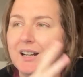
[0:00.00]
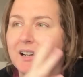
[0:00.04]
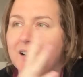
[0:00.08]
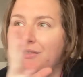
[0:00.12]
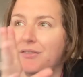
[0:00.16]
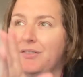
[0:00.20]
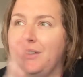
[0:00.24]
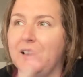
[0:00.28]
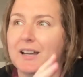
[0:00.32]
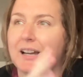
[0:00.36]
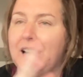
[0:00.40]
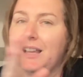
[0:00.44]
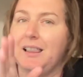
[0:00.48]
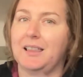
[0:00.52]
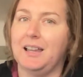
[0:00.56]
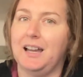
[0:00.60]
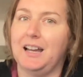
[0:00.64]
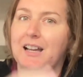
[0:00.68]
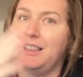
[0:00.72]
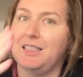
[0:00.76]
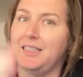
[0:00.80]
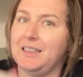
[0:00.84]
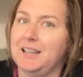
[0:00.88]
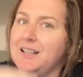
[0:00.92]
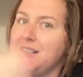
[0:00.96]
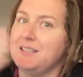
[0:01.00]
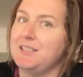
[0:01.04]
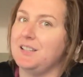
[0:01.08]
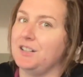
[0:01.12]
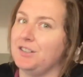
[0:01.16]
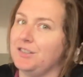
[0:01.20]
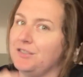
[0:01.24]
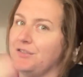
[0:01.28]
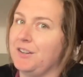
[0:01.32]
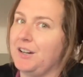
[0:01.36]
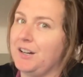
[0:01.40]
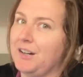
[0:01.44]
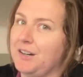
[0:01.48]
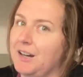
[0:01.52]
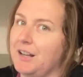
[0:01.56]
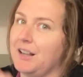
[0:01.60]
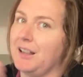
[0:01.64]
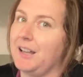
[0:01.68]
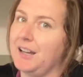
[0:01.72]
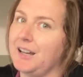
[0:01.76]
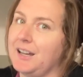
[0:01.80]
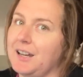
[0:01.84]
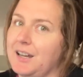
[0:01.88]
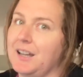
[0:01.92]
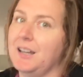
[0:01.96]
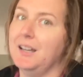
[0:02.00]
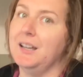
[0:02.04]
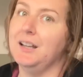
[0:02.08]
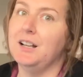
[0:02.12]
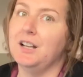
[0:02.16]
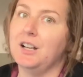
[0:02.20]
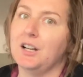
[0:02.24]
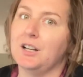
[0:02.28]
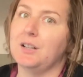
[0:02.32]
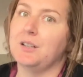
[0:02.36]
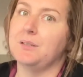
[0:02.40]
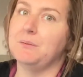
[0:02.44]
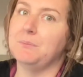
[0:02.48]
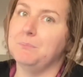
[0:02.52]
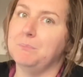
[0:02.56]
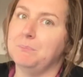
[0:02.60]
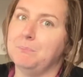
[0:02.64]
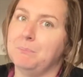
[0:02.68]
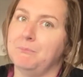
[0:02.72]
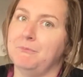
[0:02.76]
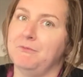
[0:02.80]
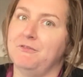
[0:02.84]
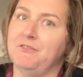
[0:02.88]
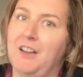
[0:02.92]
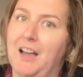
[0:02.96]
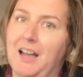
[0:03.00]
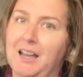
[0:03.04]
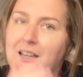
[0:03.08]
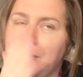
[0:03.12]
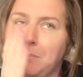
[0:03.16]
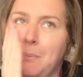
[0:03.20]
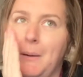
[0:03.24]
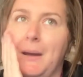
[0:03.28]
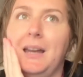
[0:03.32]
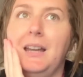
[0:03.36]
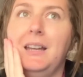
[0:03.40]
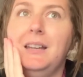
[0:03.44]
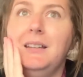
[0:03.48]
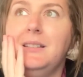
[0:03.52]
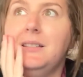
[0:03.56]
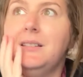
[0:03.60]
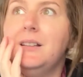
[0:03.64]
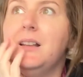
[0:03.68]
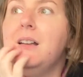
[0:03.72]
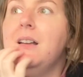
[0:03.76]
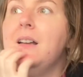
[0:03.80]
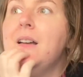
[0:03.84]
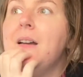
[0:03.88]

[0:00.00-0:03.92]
of, like, I like things that are very like fast paced,